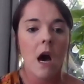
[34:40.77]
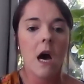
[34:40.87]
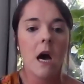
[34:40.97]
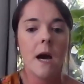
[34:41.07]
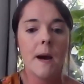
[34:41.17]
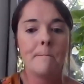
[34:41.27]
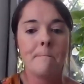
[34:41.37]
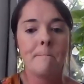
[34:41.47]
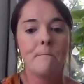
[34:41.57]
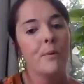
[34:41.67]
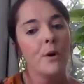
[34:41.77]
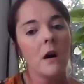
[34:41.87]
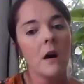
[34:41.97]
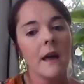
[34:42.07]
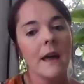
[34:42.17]

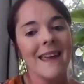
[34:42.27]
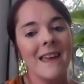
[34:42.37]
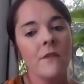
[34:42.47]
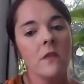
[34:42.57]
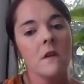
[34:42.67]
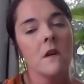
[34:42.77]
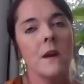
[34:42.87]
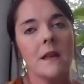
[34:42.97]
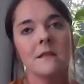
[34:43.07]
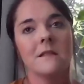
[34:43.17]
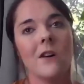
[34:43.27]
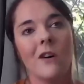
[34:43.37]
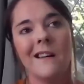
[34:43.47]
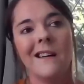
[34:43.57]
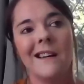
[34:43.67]
But even though it's
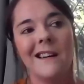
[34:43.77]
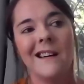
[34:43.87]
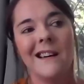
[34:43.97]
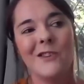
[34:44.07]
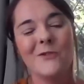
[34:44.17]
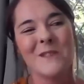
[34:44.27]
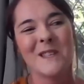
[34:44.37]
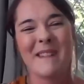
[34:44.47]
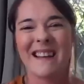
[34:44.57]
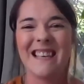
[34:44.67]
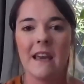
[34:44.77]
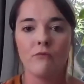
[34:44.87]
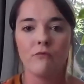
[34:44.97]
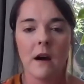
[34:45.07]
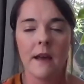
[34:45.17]
not an automatic
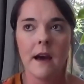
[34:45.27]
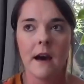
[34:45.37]
right,